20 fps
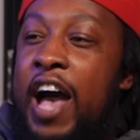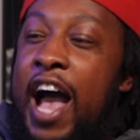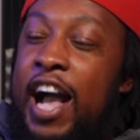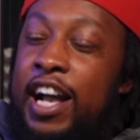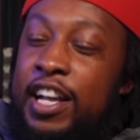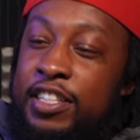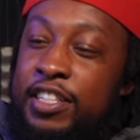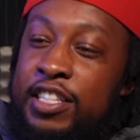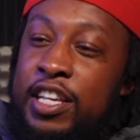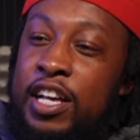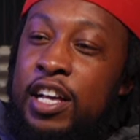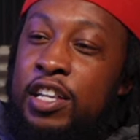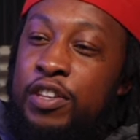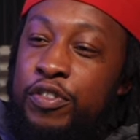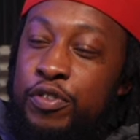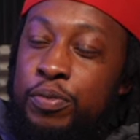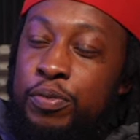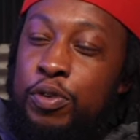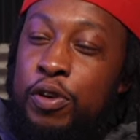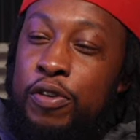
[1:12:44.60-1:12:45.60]
I, I could tell he's
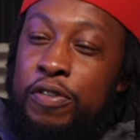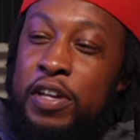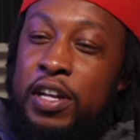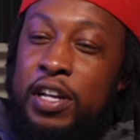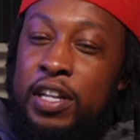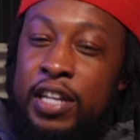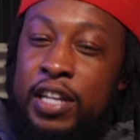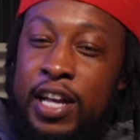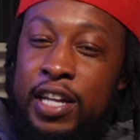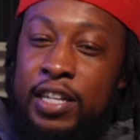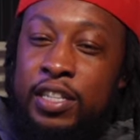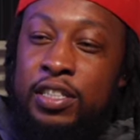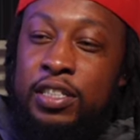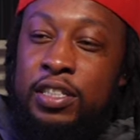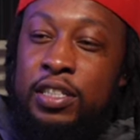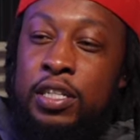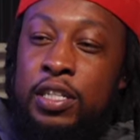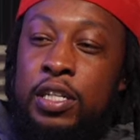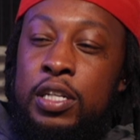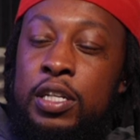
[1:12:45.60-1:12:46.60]
from North Carolina.
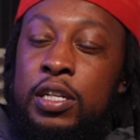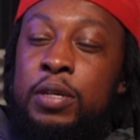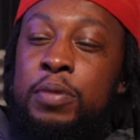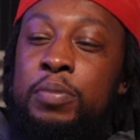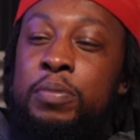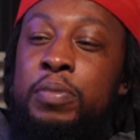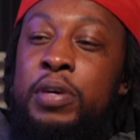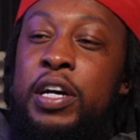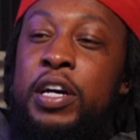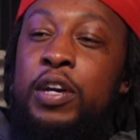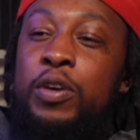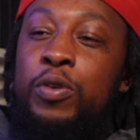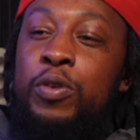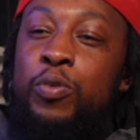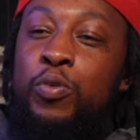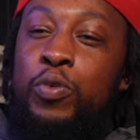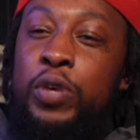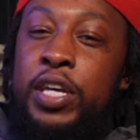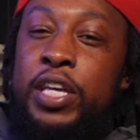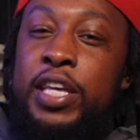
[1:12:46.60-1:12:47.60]
But
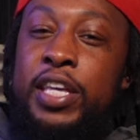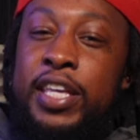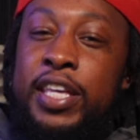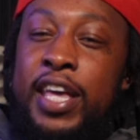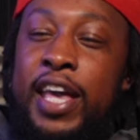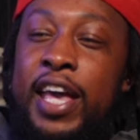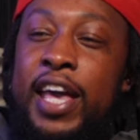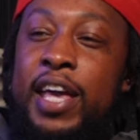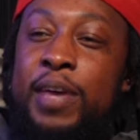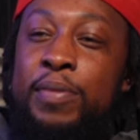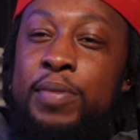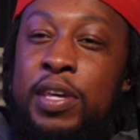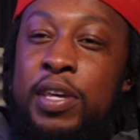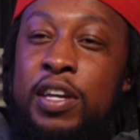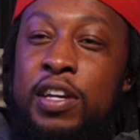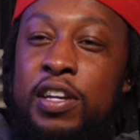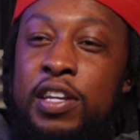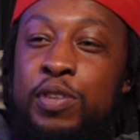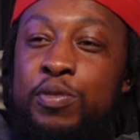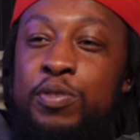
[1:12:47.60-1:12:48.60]
when he came
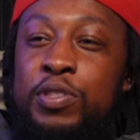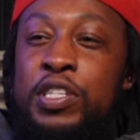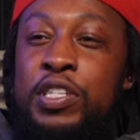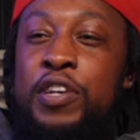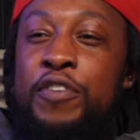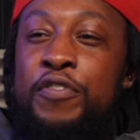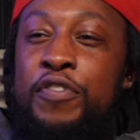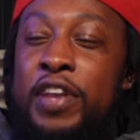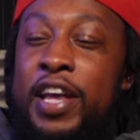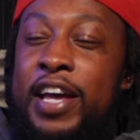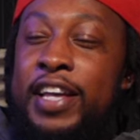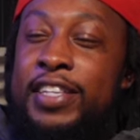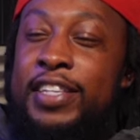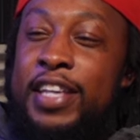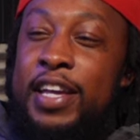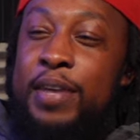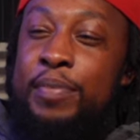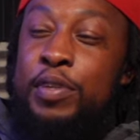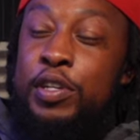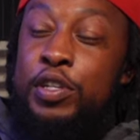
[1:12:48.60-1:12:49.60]
here, he was here for like
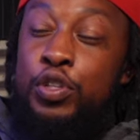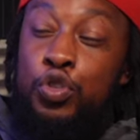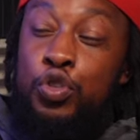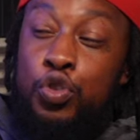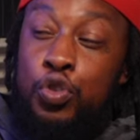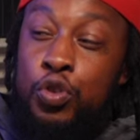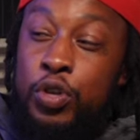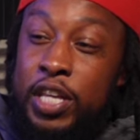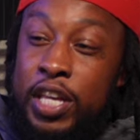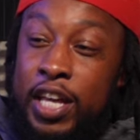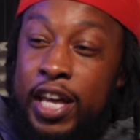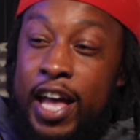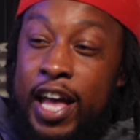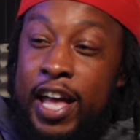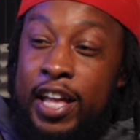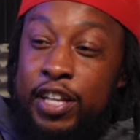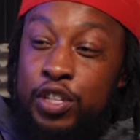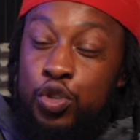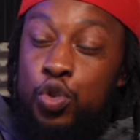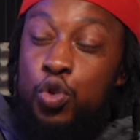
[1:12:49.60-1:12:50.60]
damn near two. He
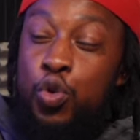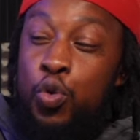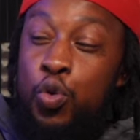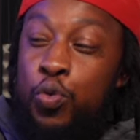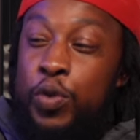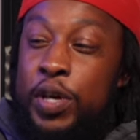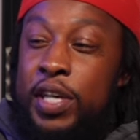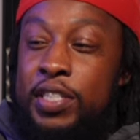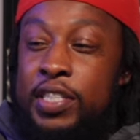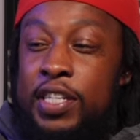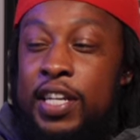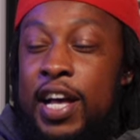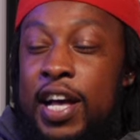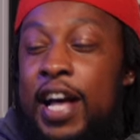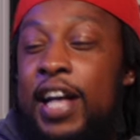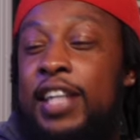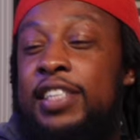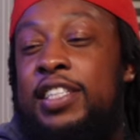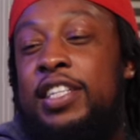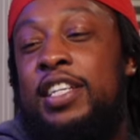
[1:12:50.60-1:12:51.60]
got two weeks of
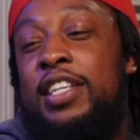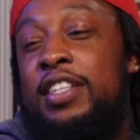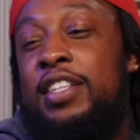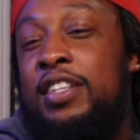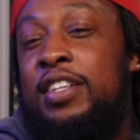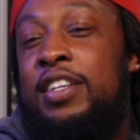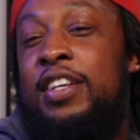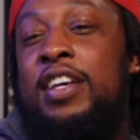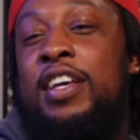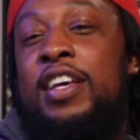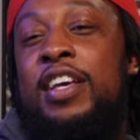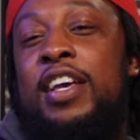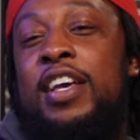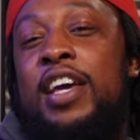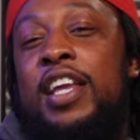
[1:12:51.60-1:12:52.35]
content, yeah.